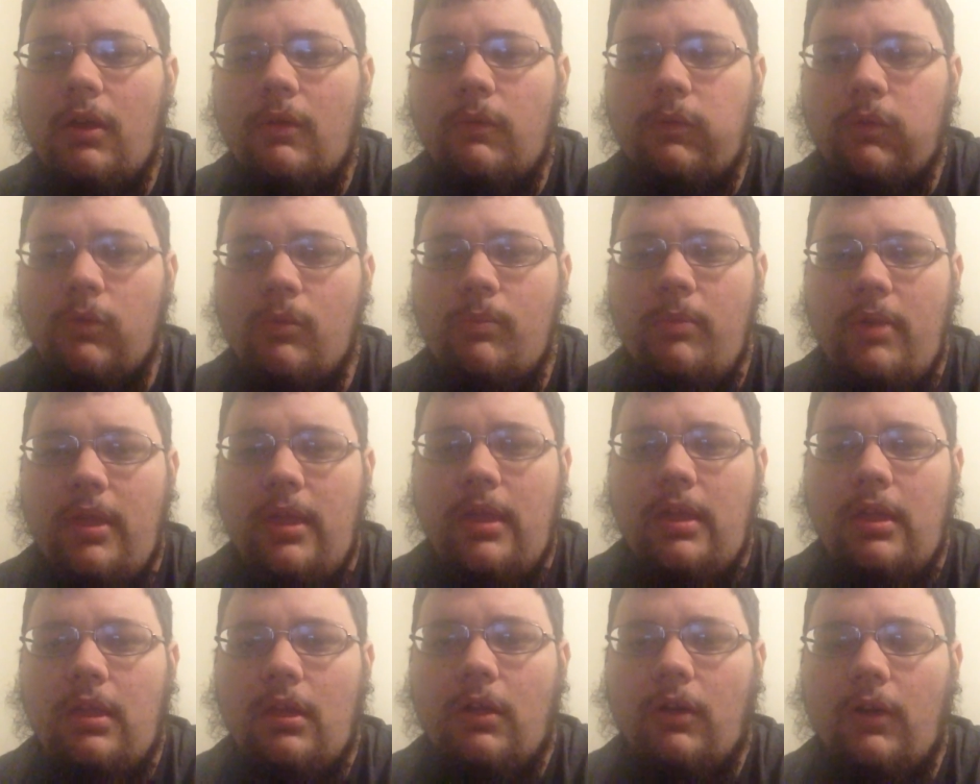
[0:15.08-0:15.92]
For
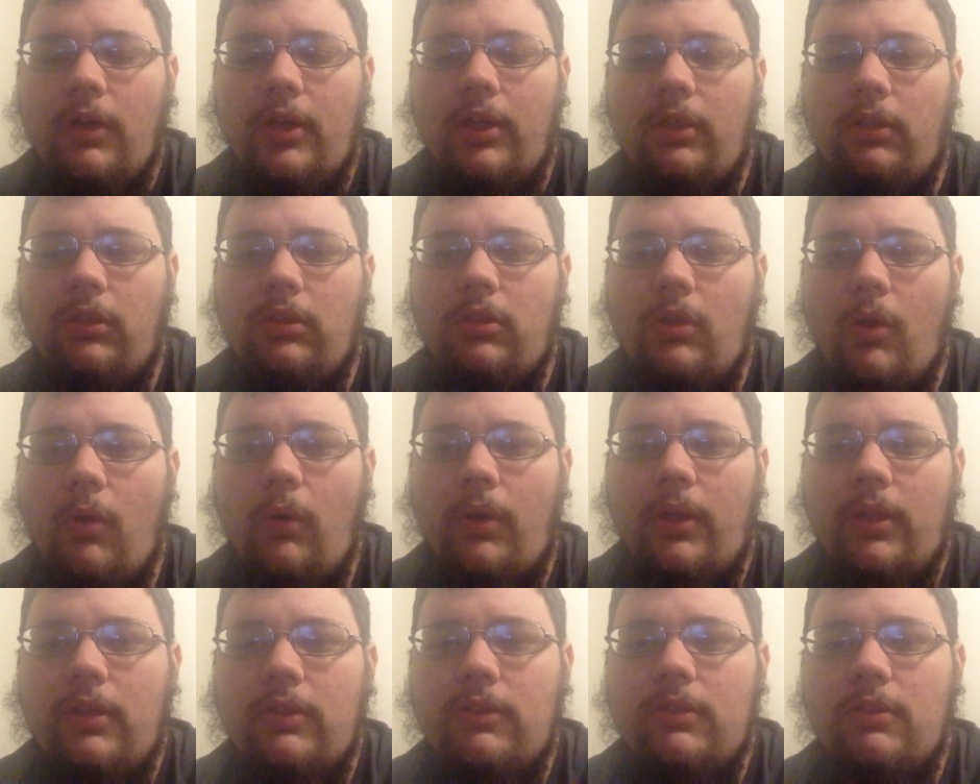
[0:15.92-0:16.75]
me, like
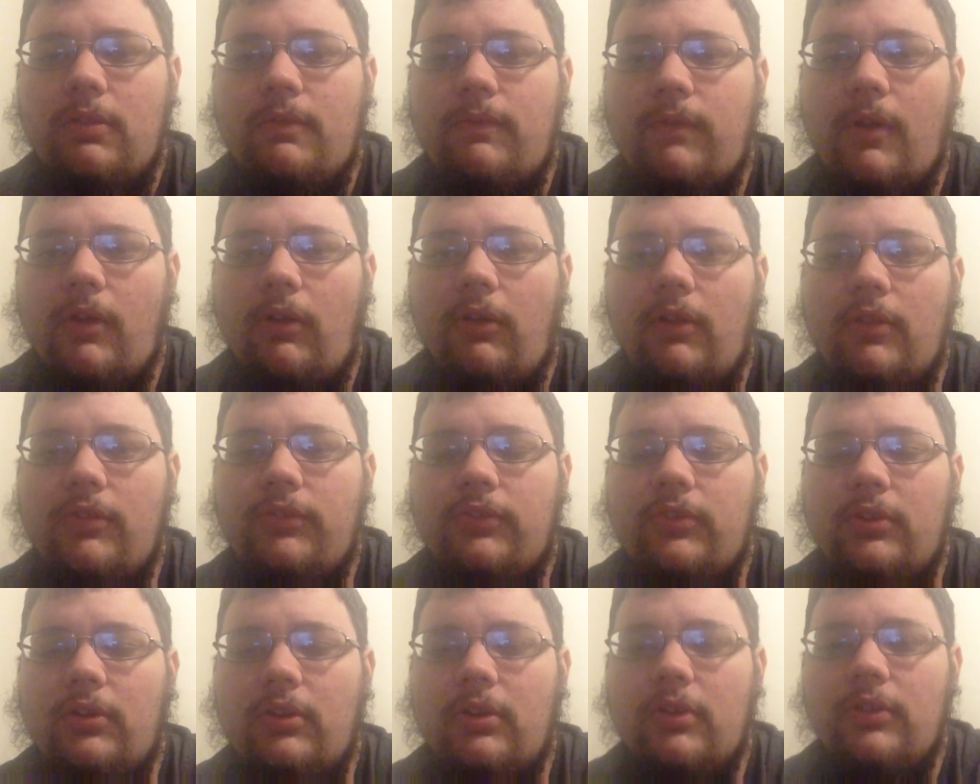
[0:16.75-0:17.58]
going into the Fallout
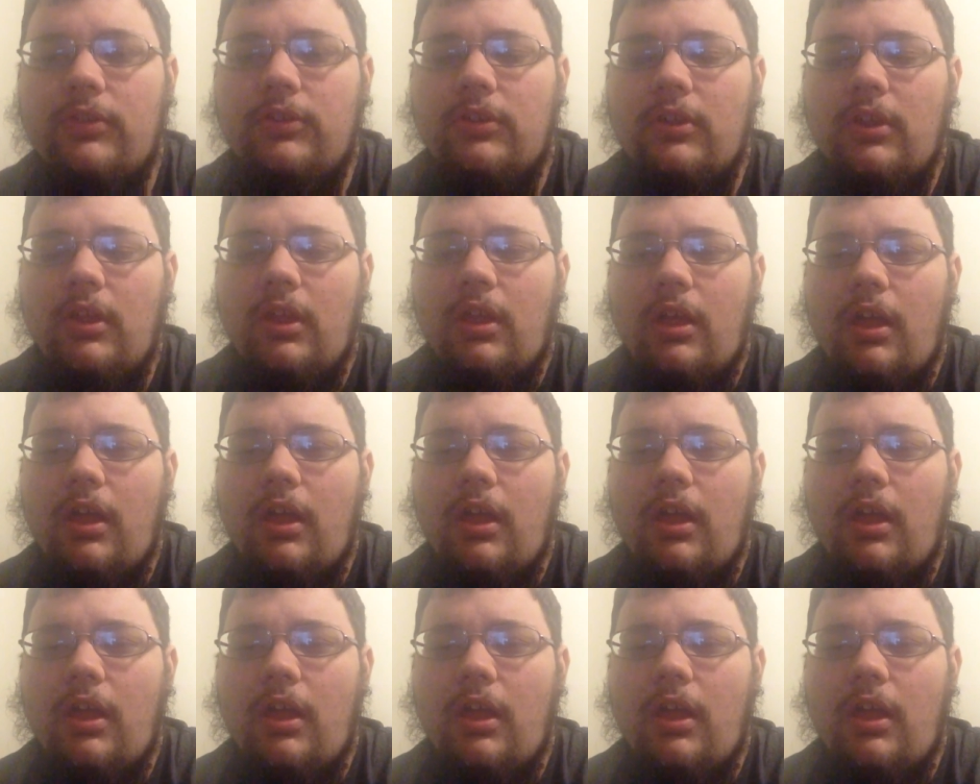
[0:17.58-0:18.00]
series,